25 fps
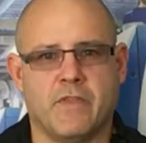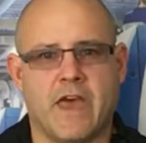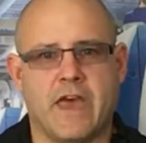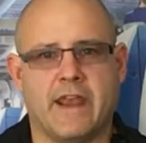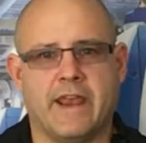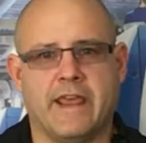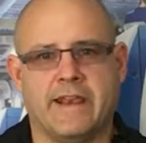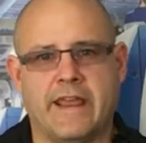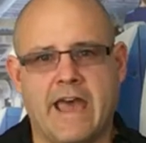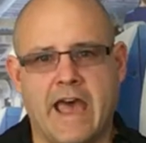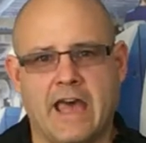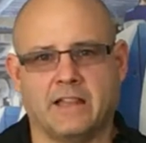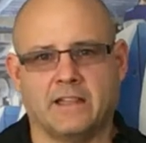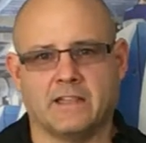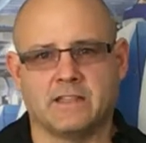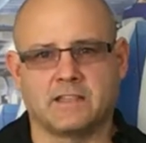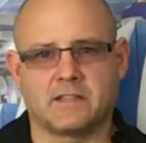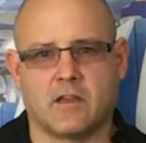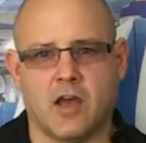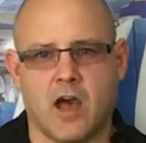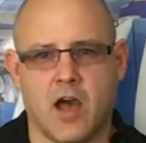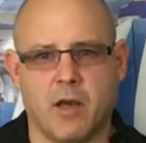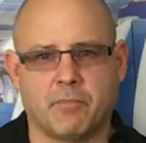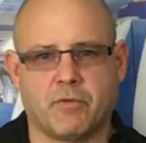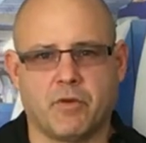that at Atlas
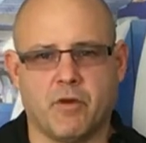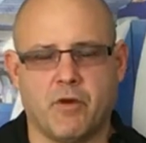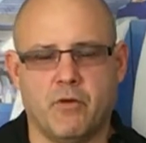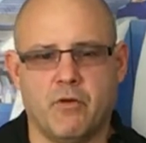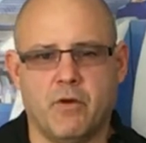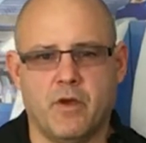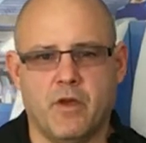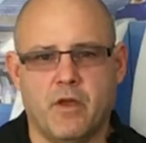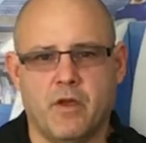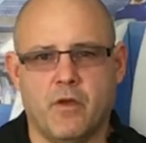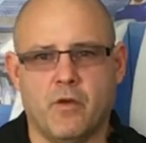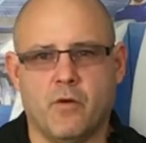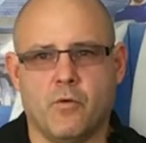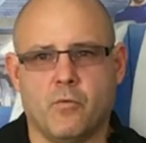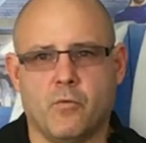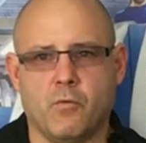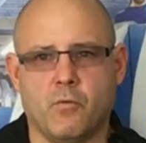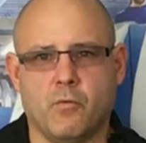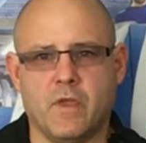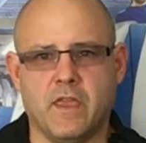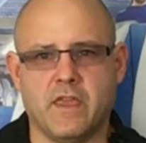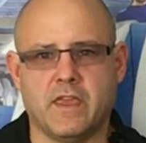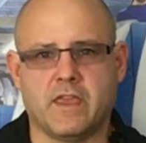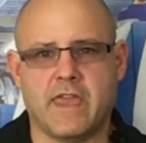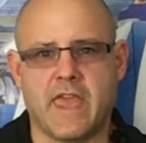Copco,
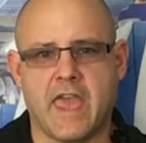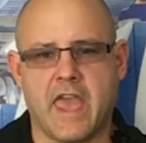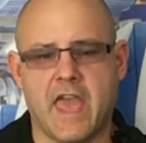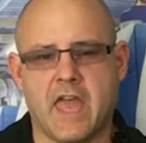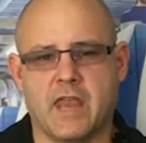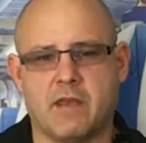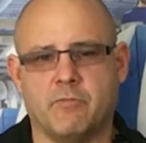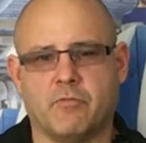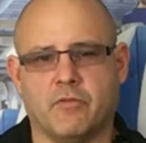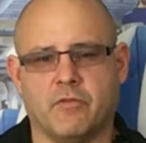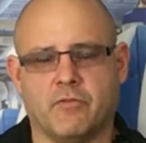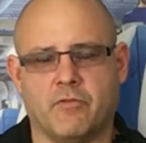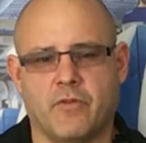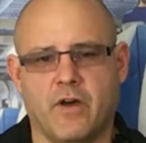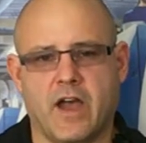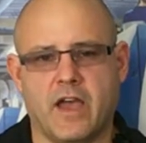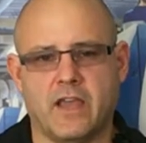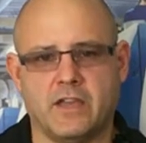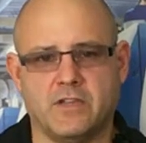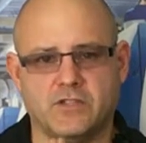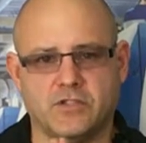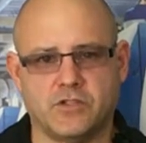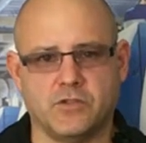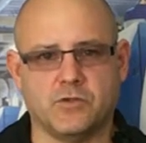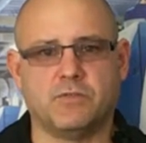we can
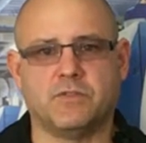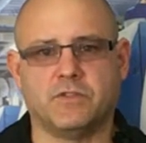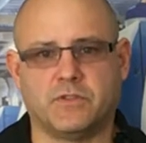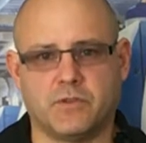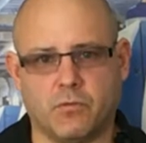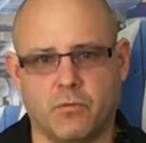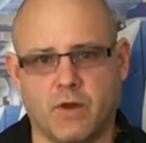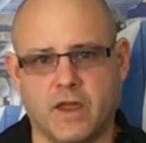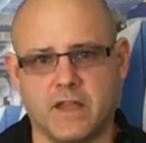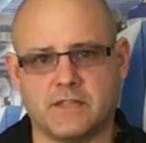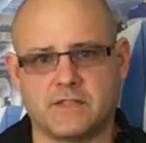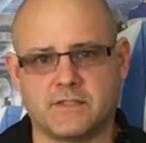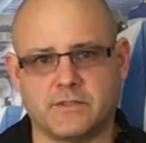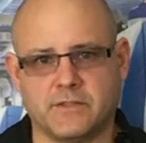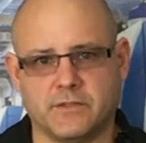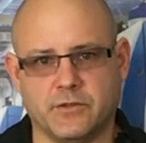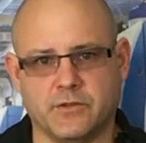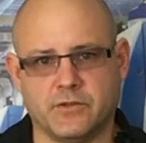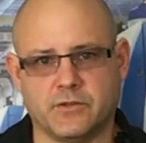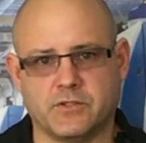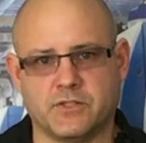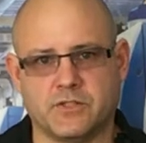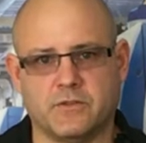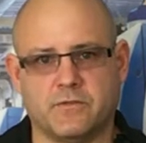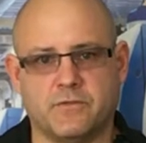provide you with the right
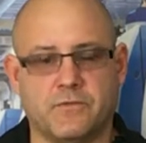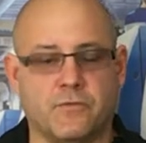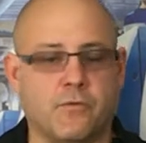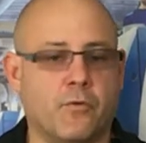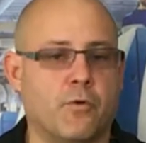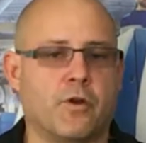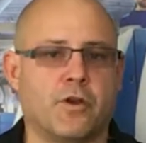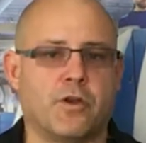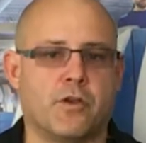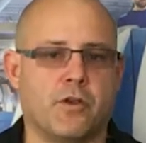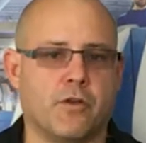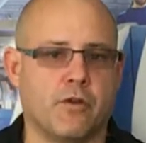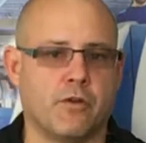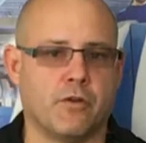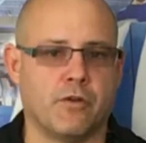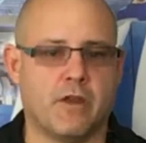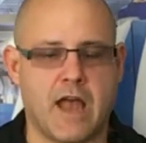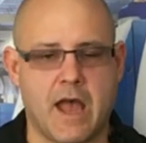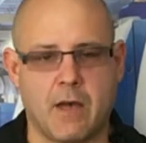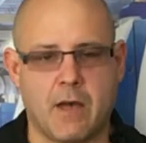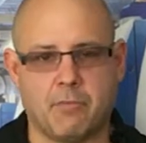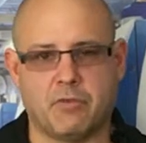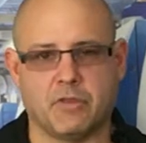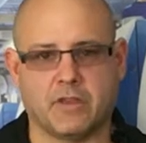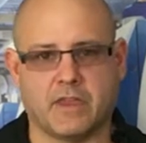solution for your
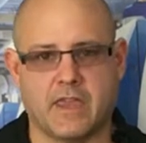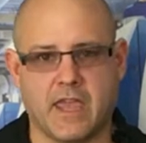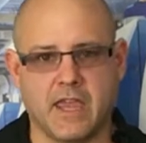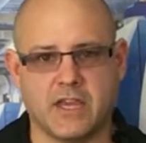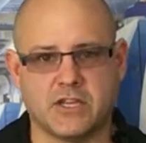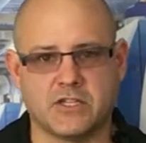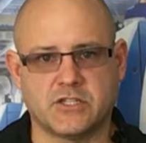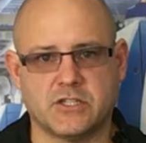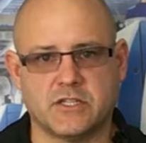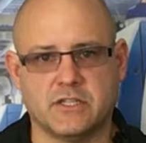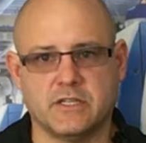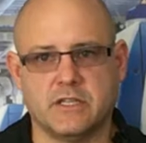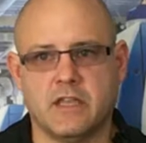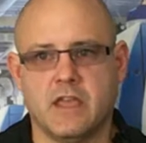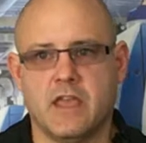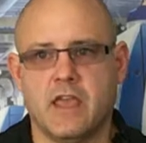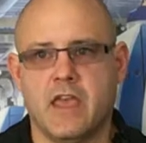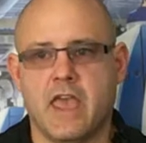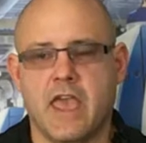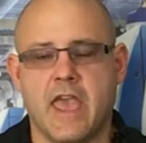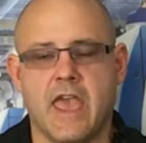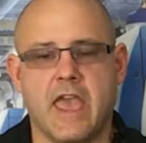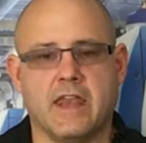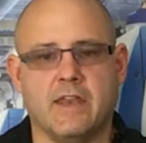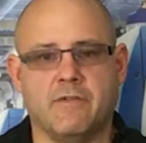application.
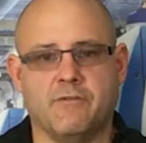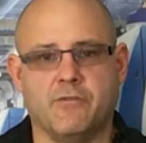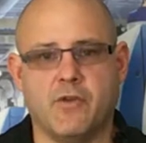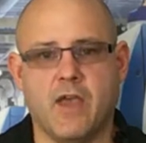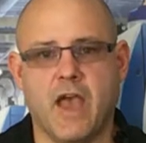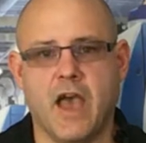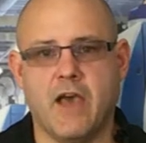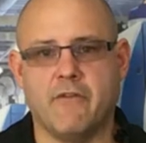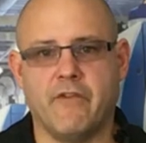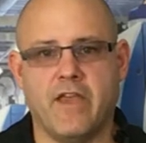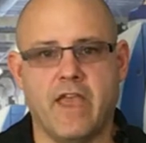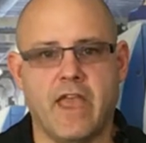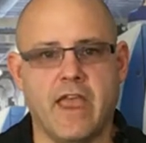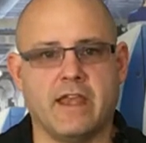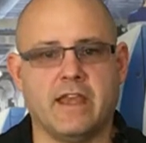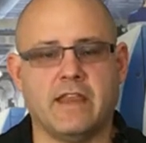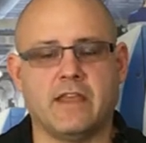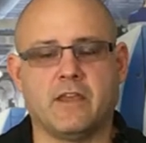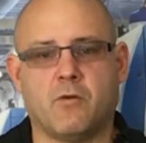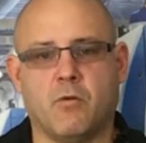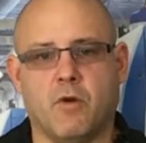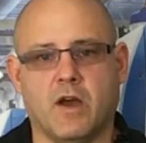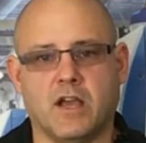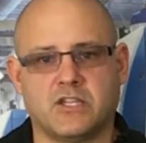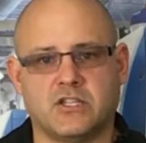And if you have any
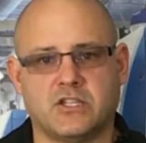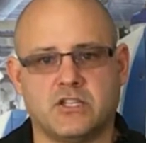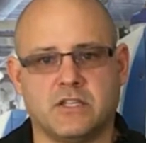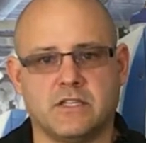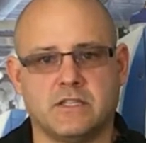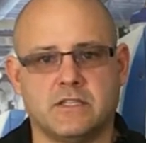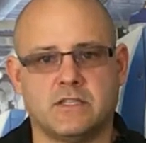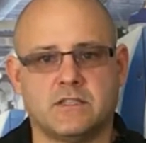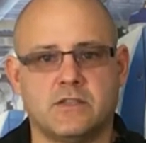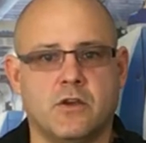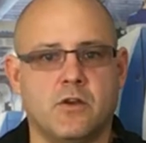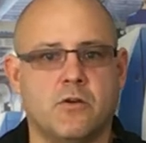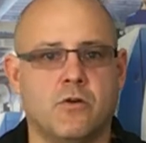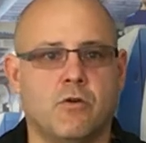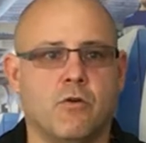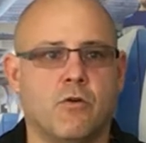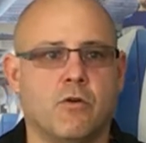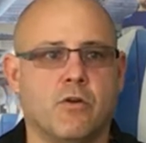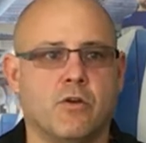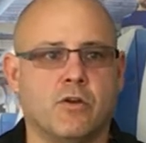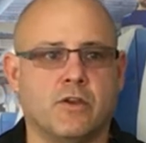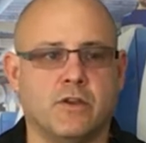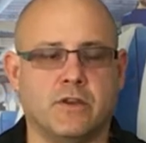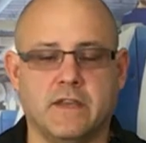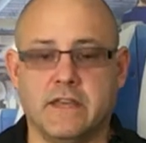questions
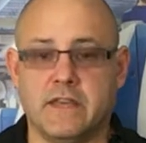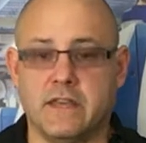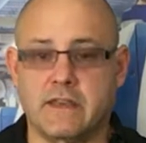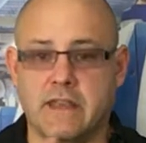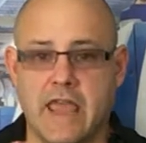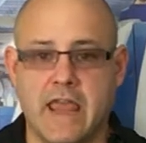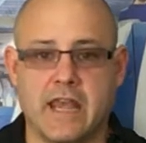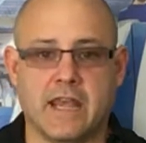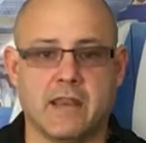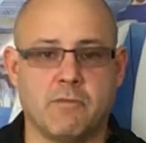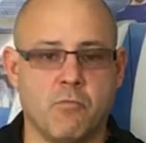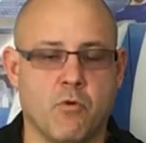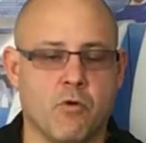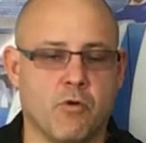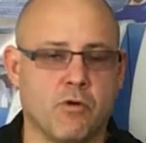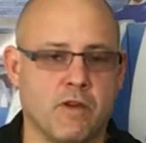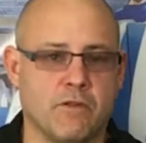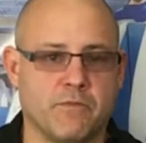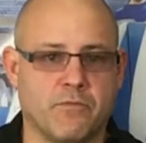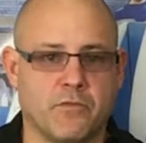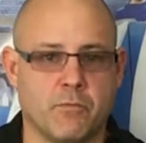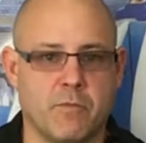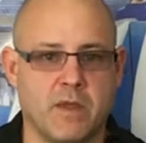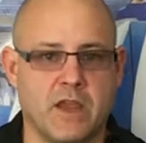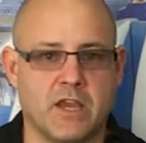or you need any more
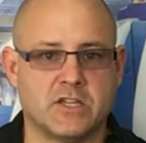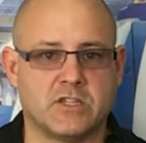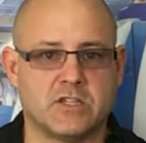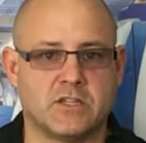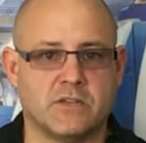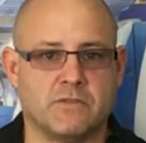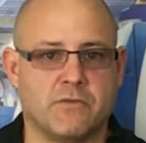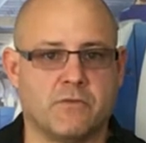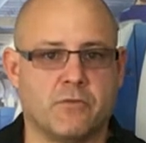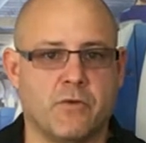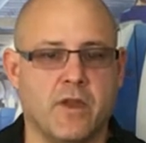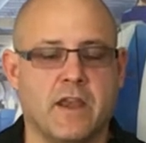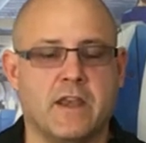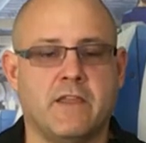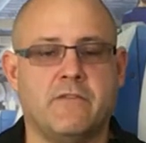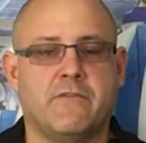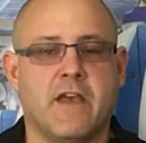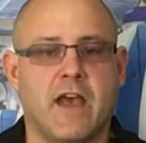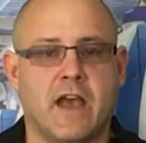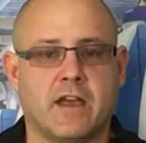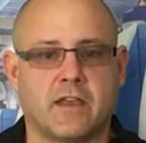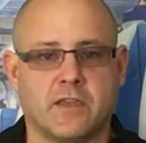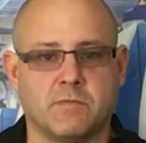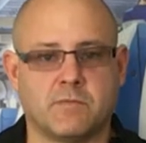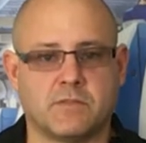information for any
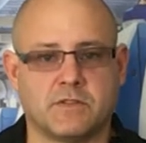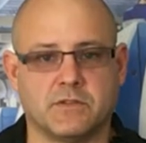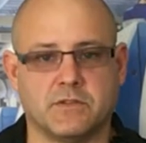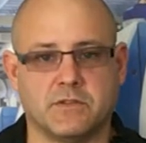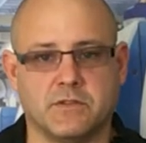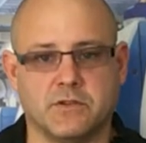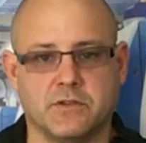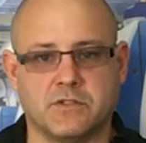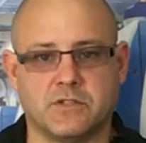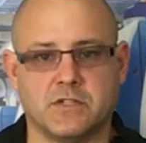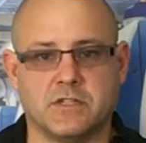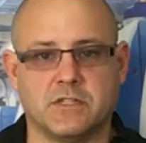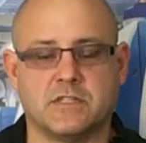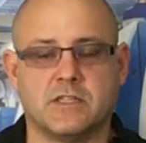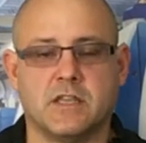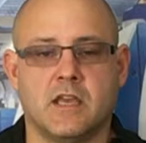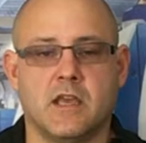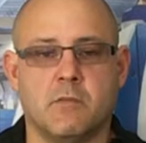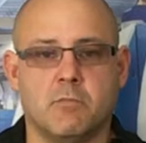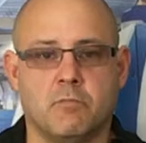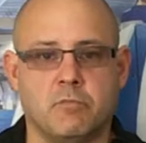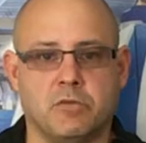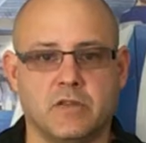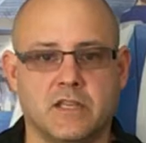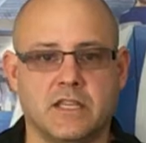vacuum solutions,
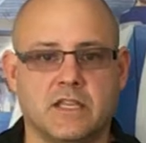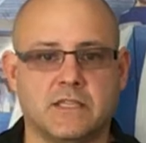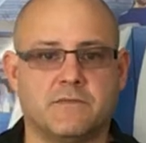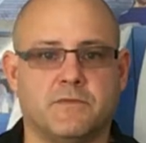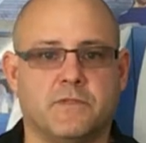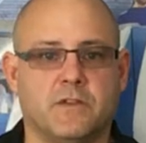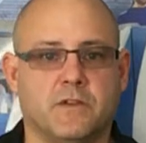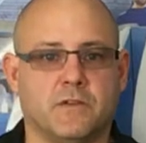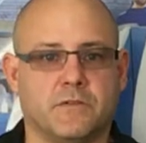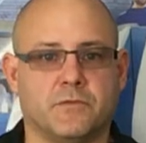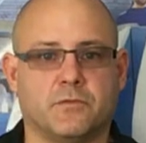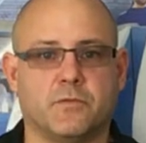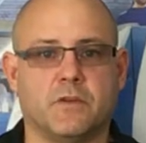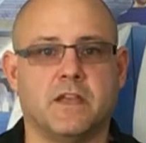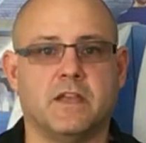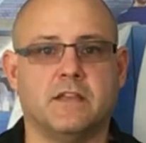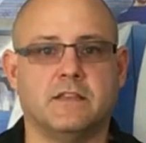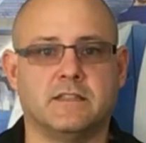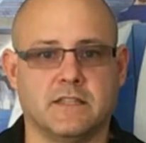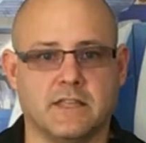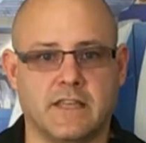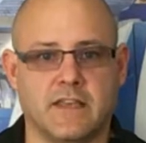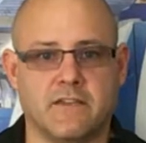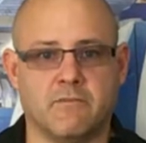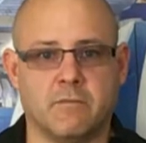please feel free
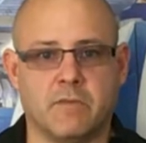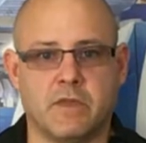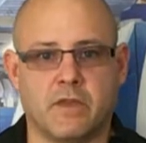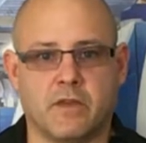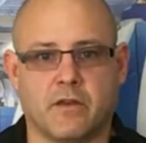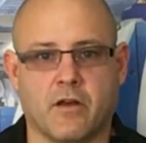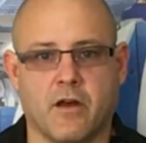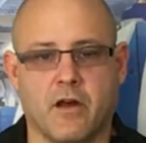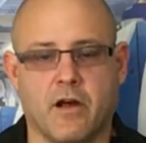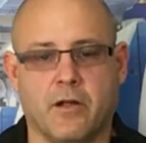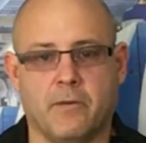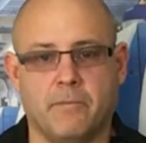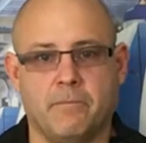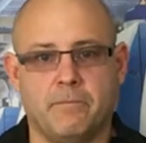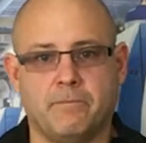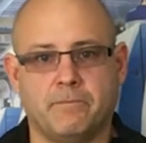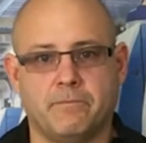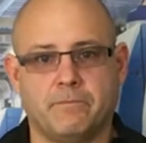to give me a call.